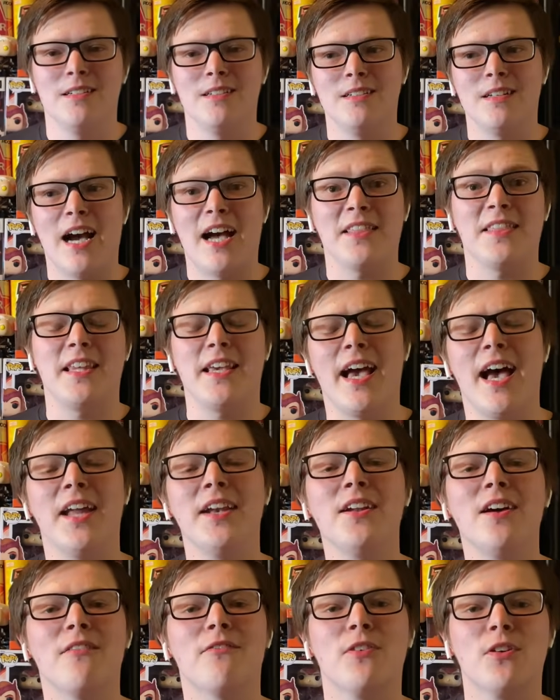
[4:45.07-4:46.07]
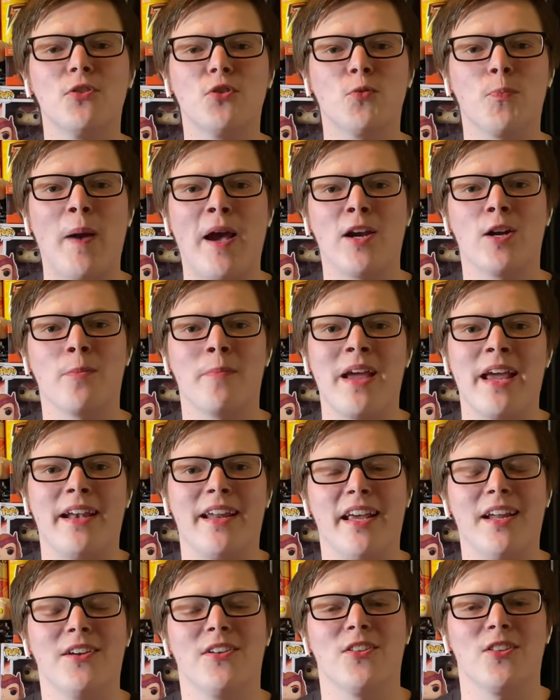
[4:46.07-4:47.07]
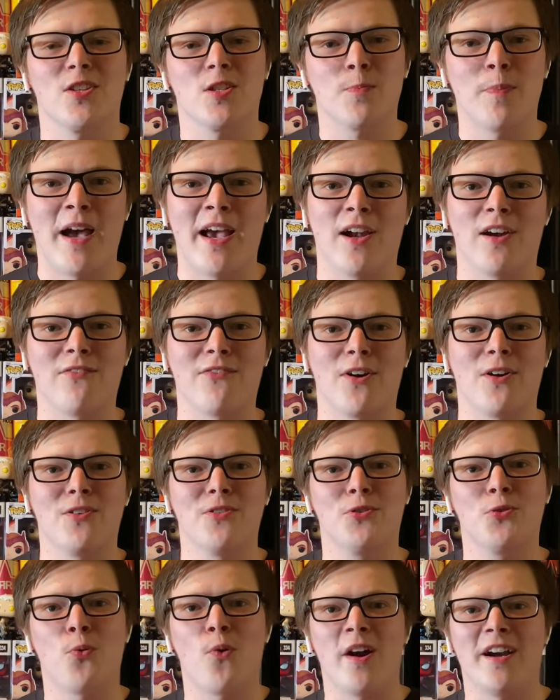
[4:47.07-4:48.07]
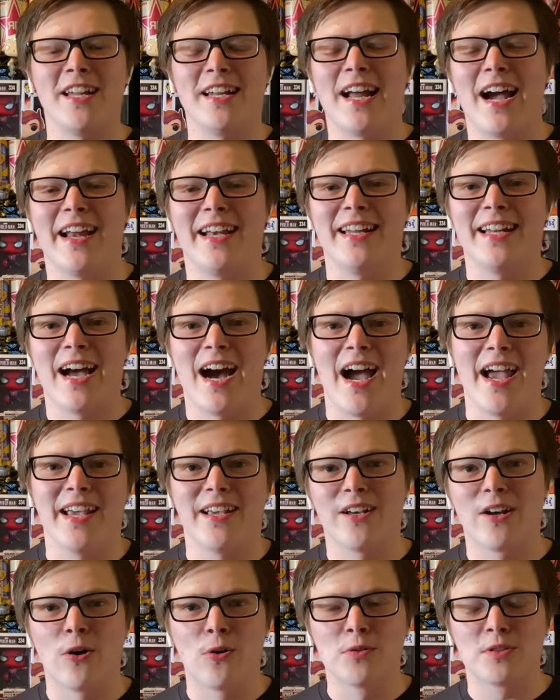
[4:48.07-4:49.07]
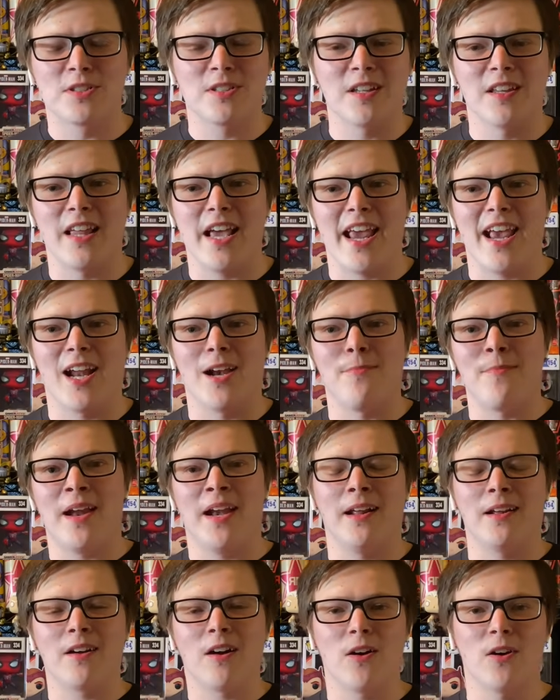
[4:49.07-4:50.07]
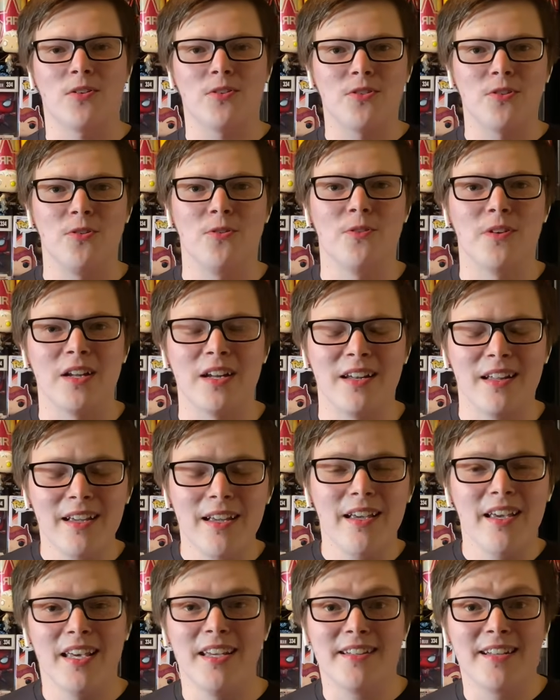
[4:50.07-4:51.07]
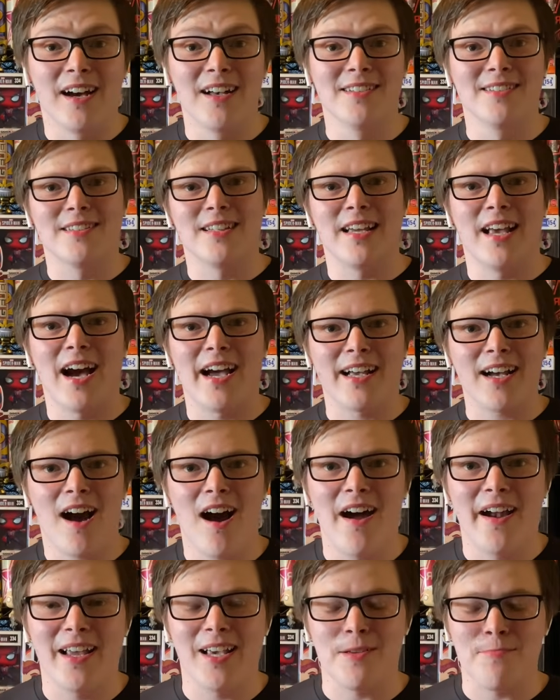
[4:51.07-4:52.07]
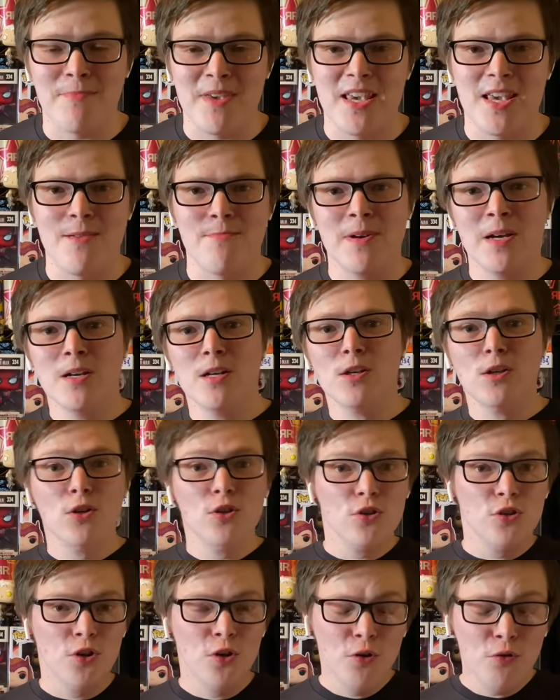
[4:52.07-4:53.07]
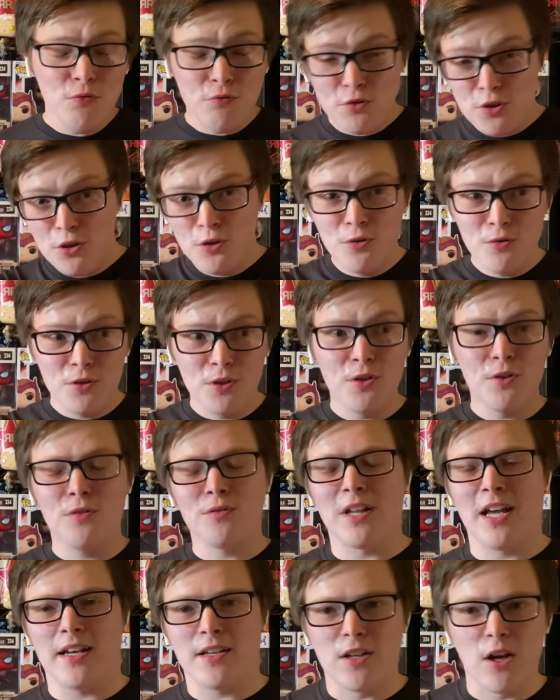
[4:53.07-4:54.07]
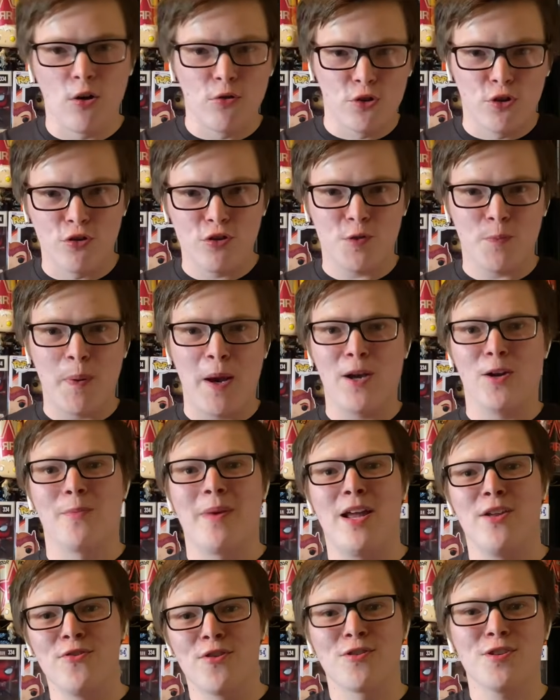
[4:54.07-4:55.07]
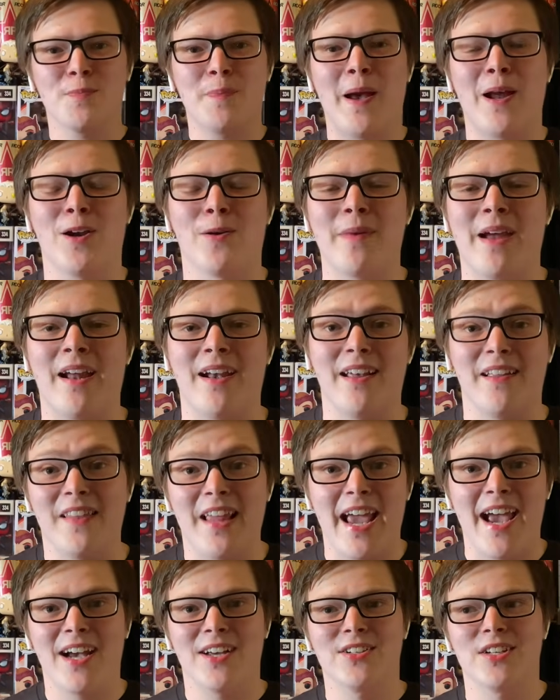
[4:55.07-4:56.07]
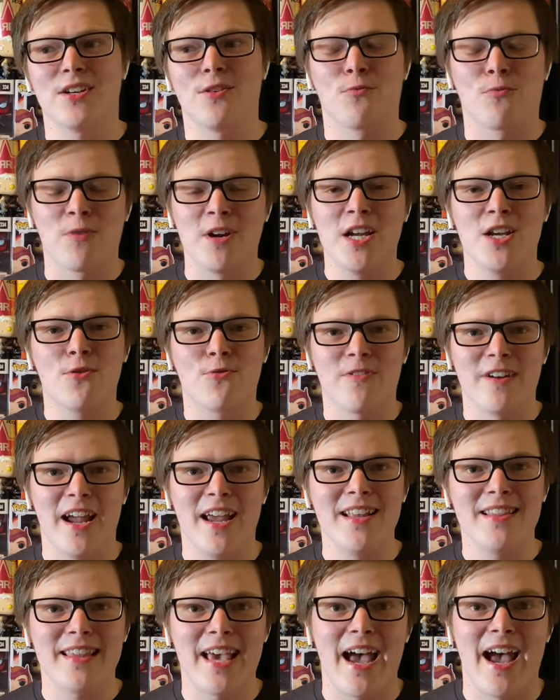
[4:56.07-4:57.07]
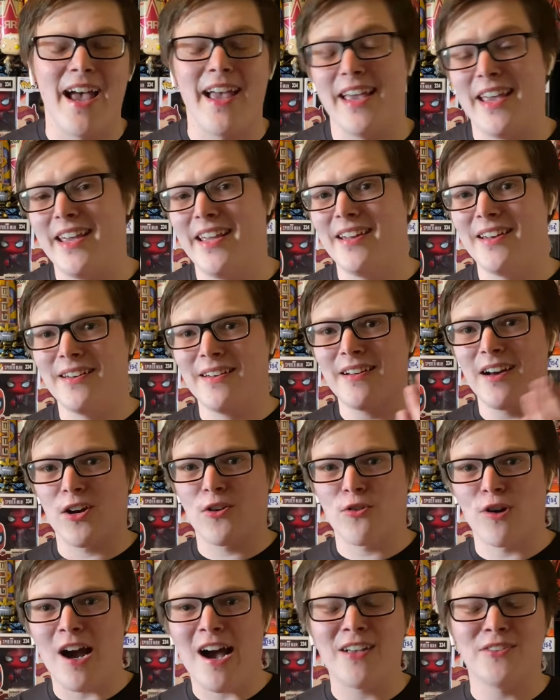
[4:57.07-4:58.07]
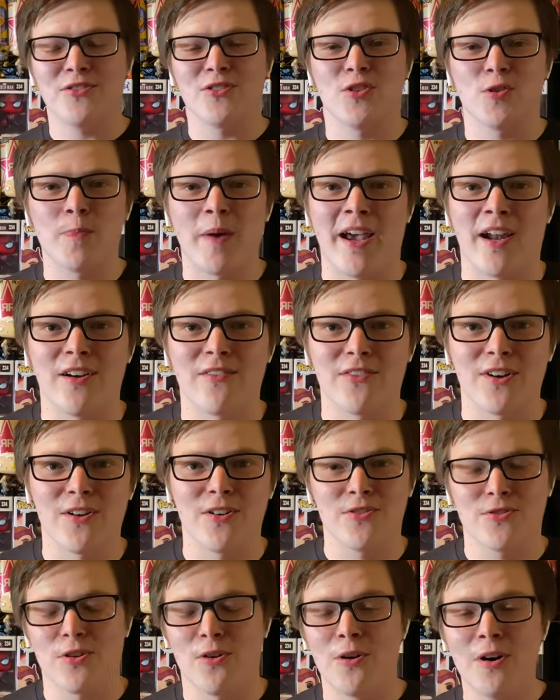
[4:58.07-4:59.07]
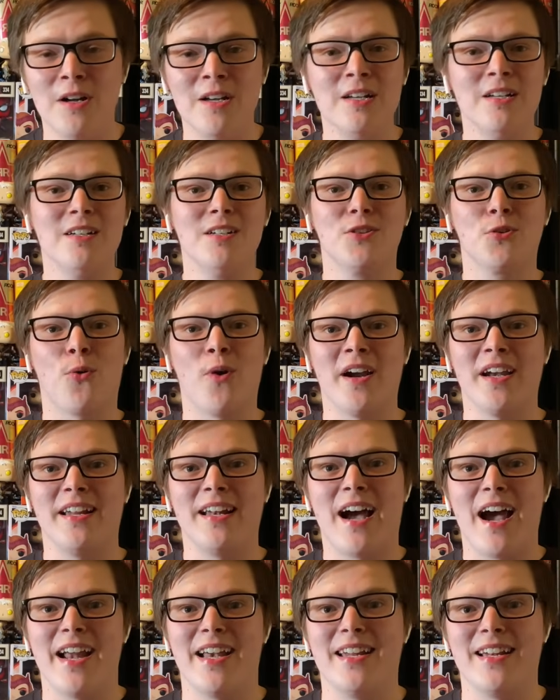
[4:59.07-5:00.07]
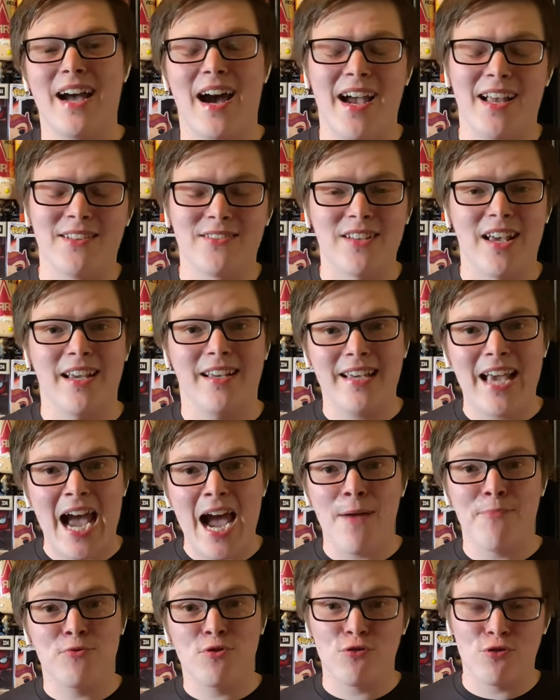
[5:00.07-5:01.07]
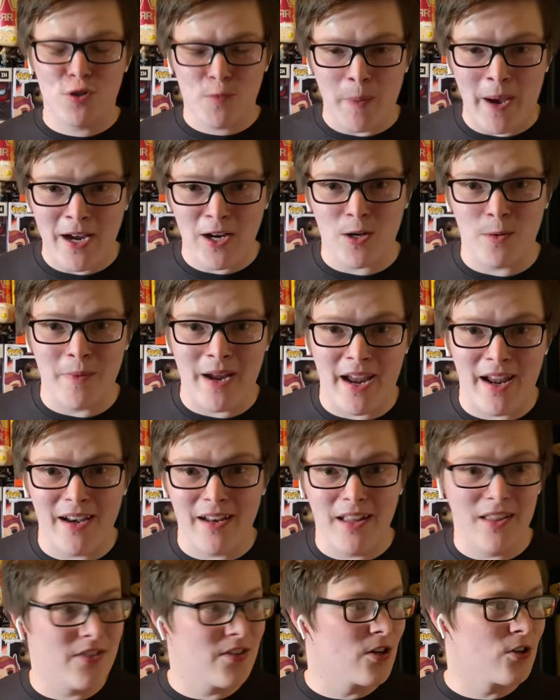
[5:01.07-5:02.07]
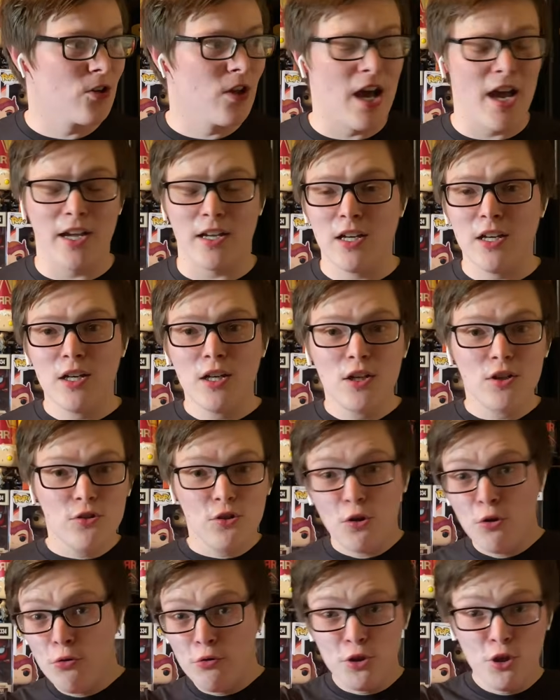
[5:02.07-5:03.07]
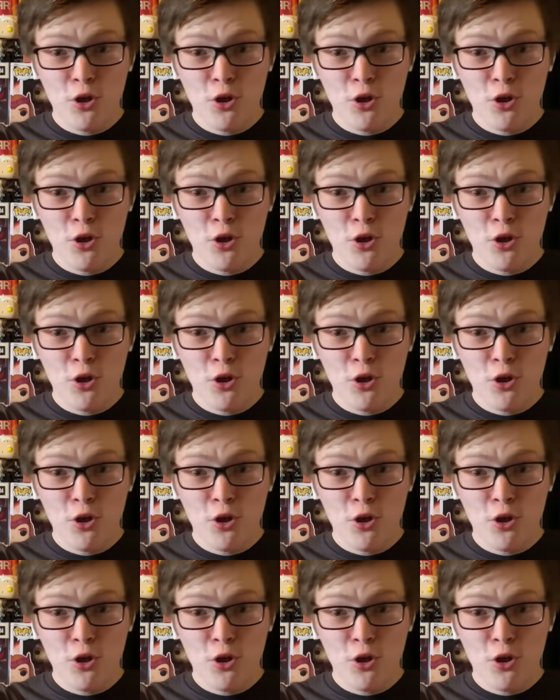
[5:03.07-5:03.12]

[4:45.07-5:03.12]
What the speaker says: At the end of Spider-Man Into the Spider-Verse, 2099 goes to the animated cartoon, and he does the iconic meme, no, you're Spider-Man, and they actually recreate that in Across the Spider-Verse. So 2099's like, capture Spider-Man. And they're like, you,